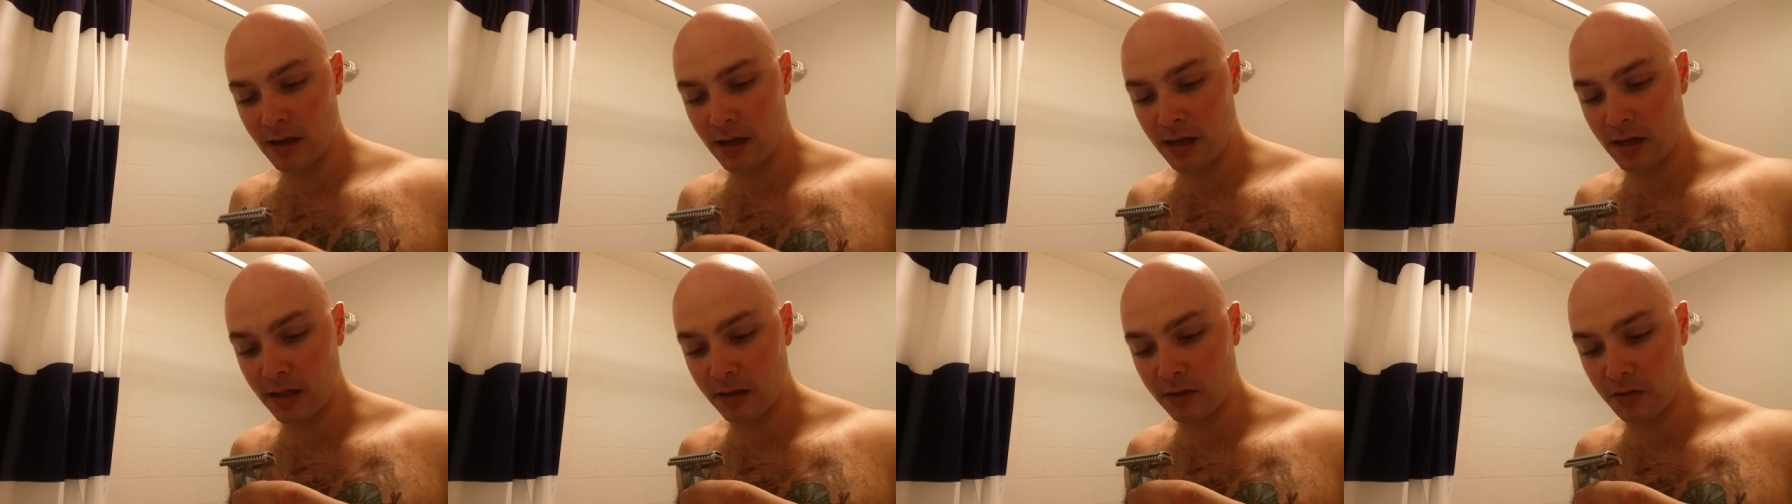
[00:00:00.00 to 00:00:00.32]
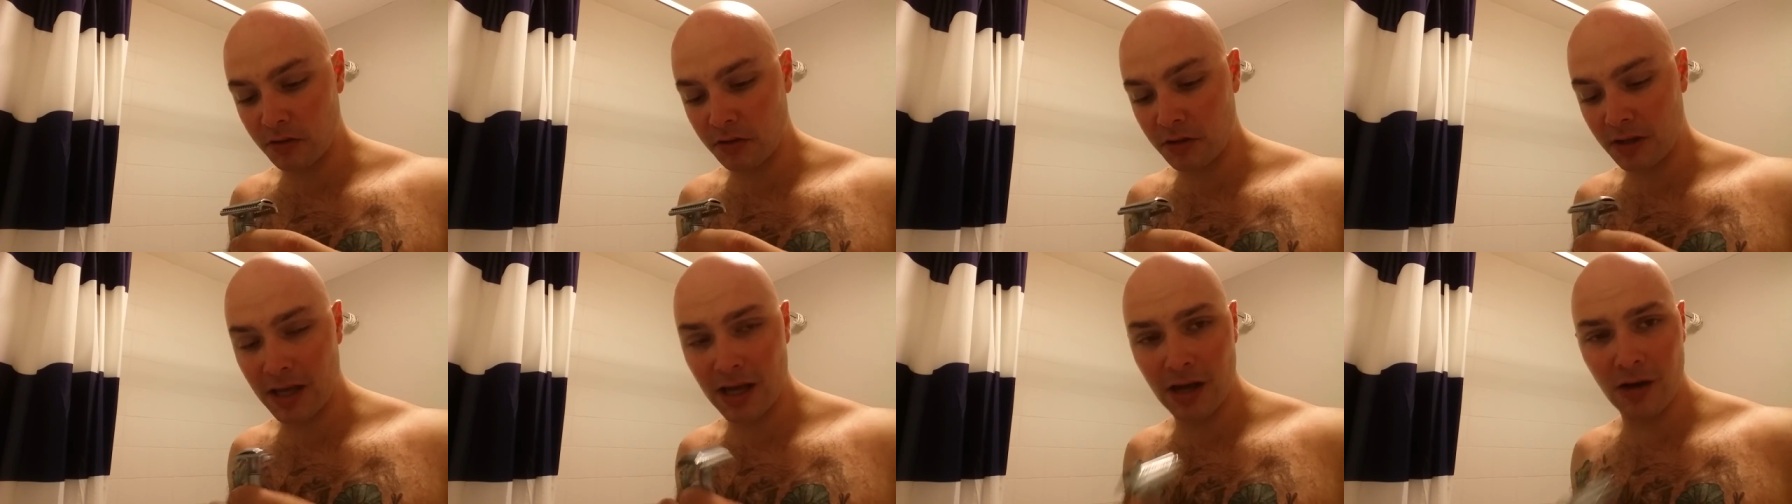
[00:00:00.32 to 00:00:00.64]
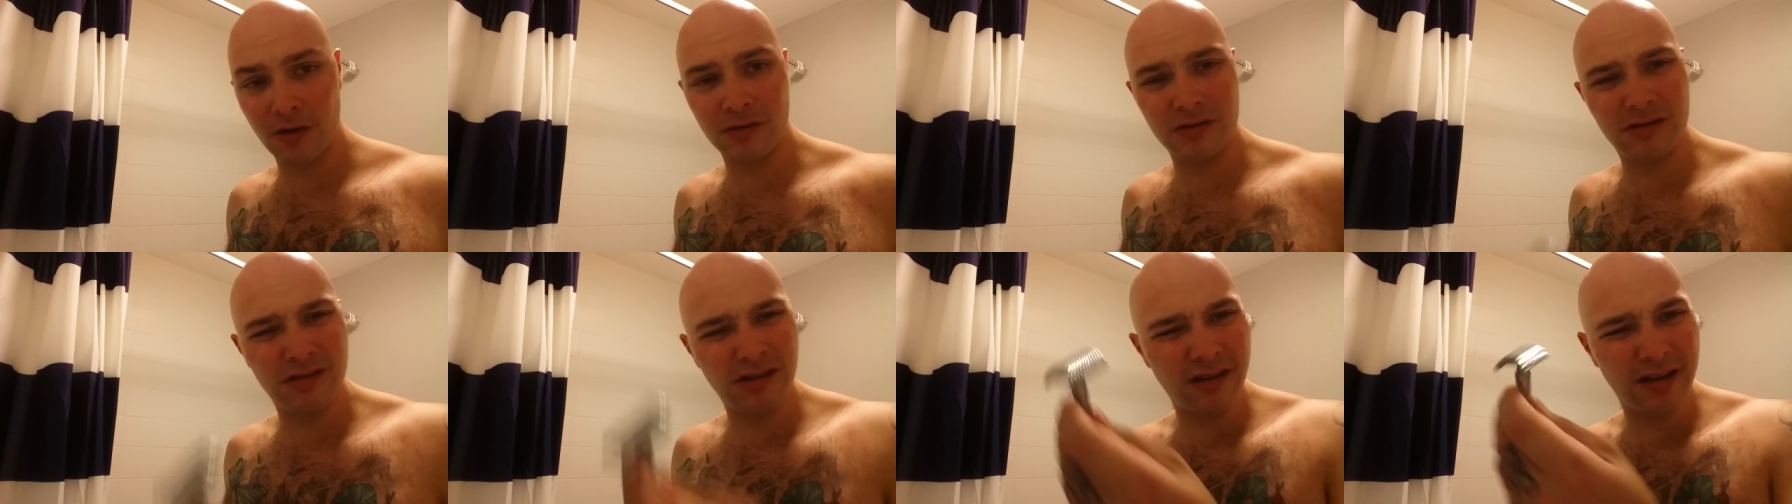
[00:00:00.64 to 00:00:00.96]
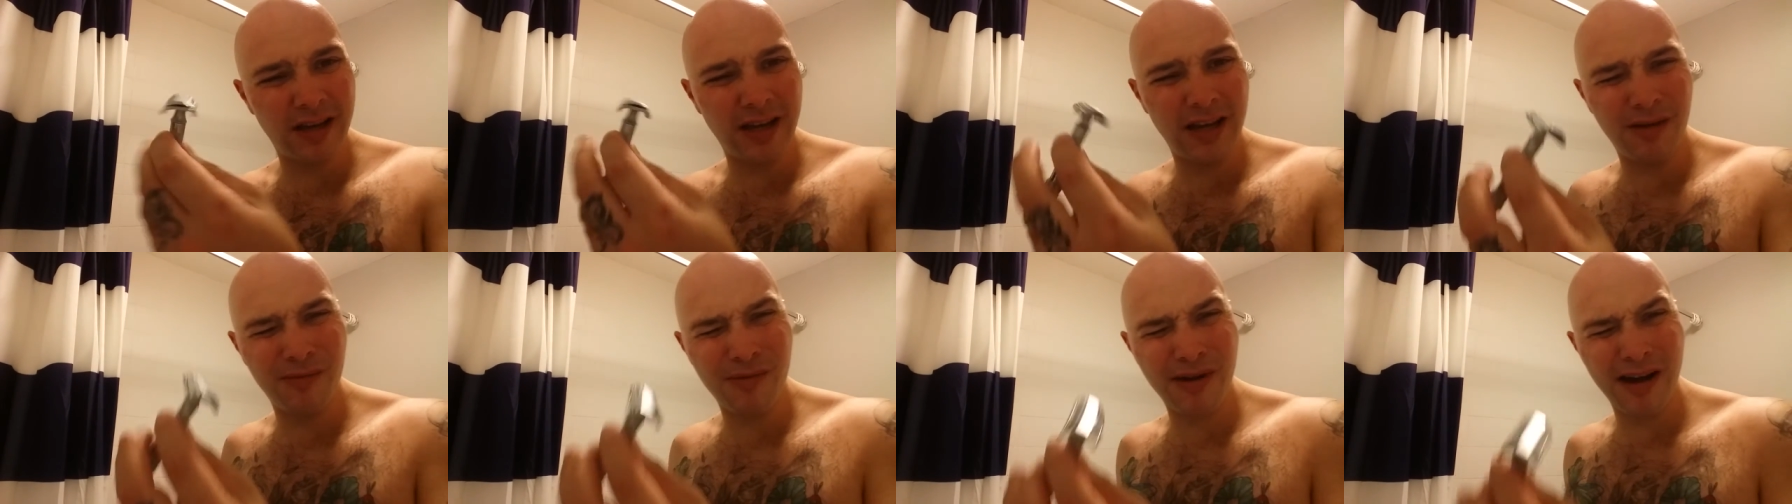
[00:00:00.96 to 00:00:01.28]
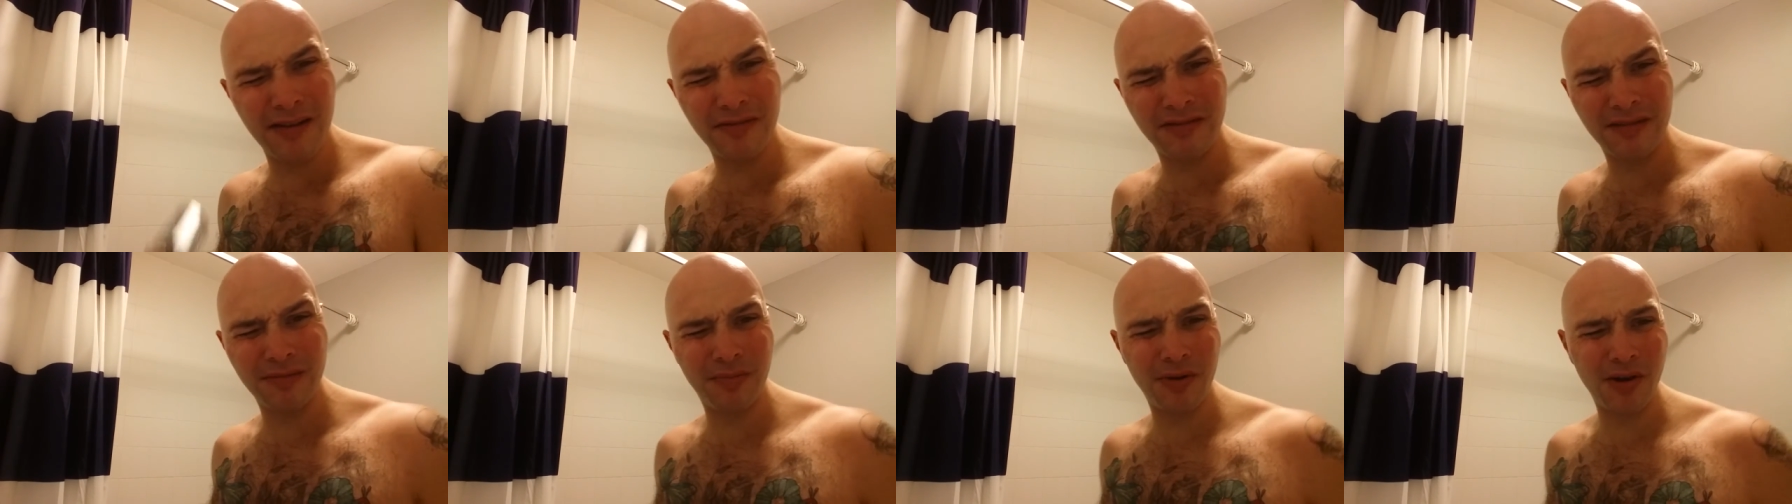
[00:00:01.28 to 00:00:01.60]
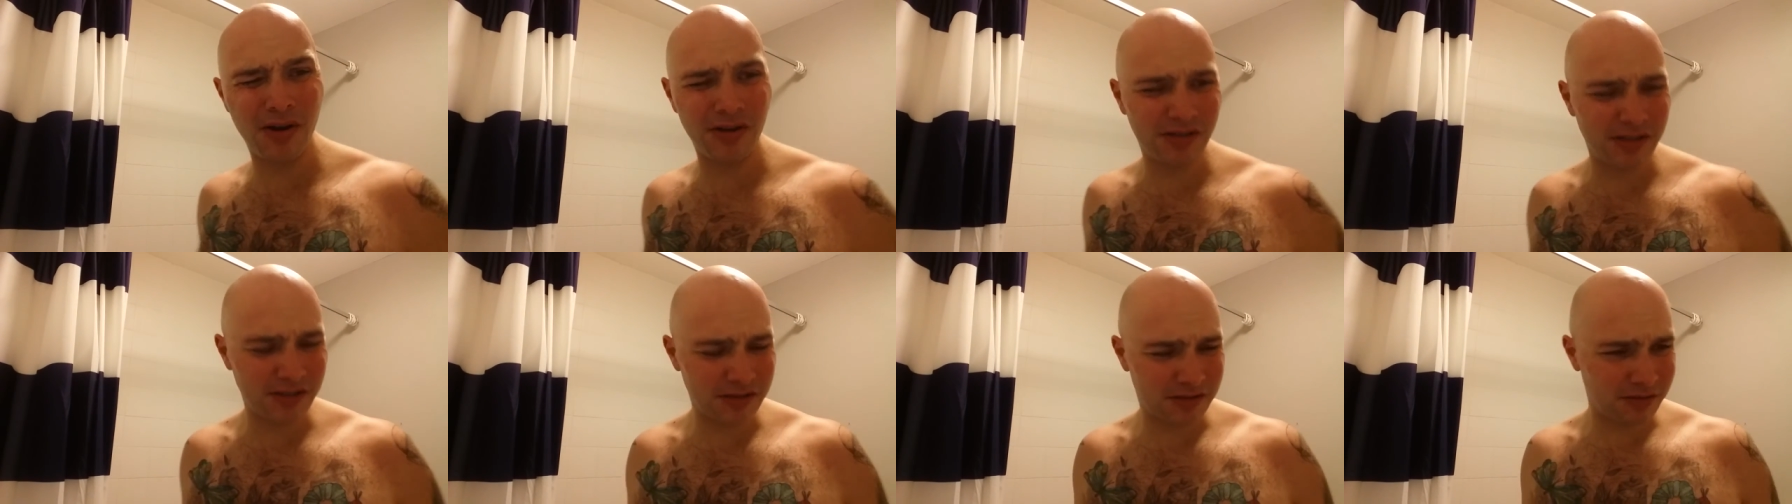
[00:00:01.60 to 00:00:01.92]
and it doesn't get all tuggy, I might have to
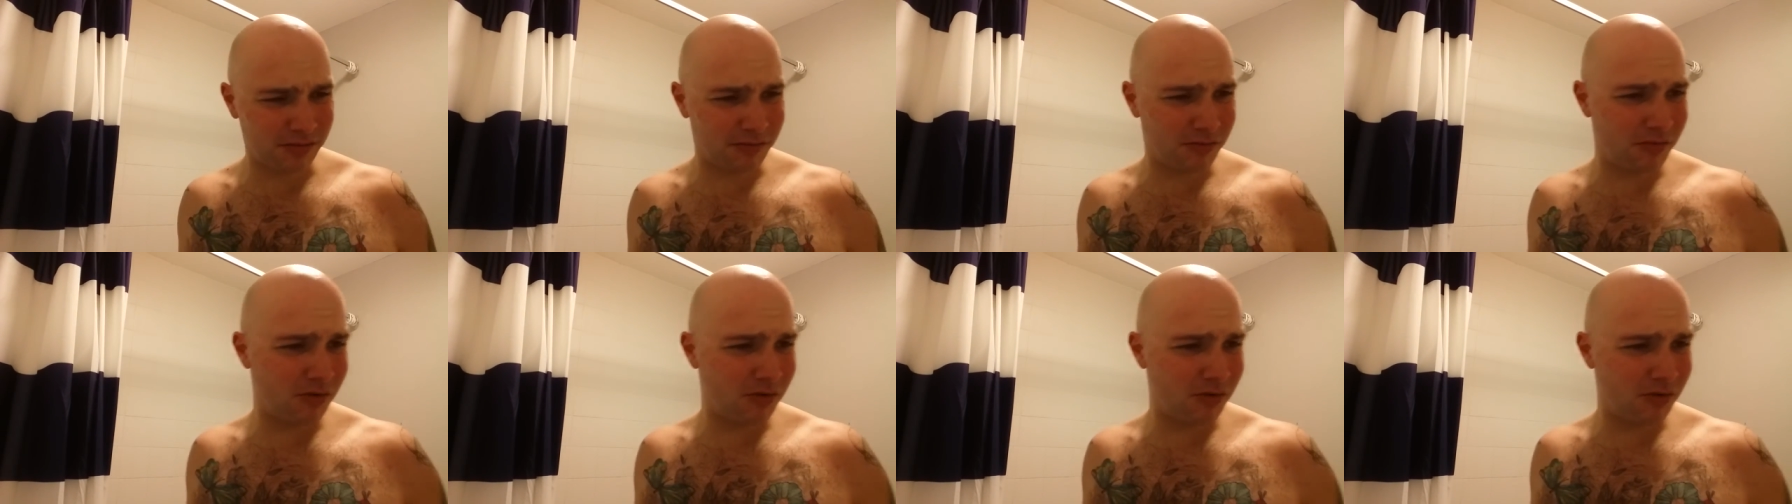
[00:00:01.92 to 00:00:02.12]
purchase some